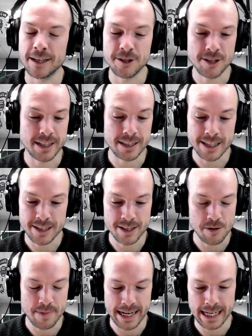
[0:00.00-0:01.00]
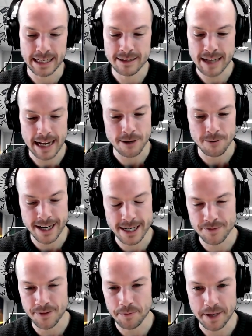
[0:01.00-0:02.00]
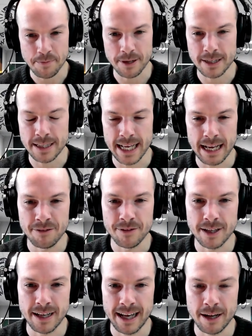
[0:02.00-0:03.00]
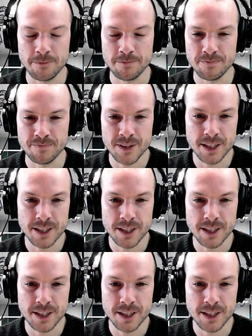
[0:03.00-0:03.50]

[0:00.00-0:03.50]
I just think there's so many takeaways for people in there that um,